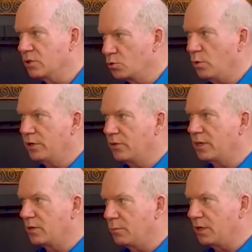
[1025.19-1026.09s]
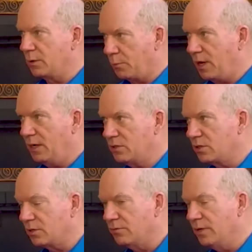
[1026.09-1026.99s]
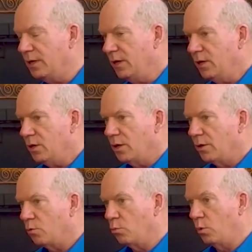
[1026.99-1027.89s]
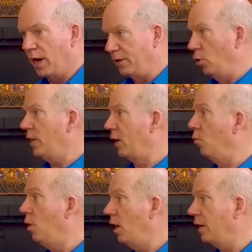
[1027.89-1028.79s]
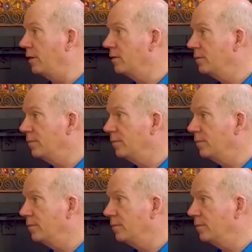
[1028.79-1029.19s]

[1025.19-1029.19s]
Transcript: It's one thing to be the positive. I know what I want,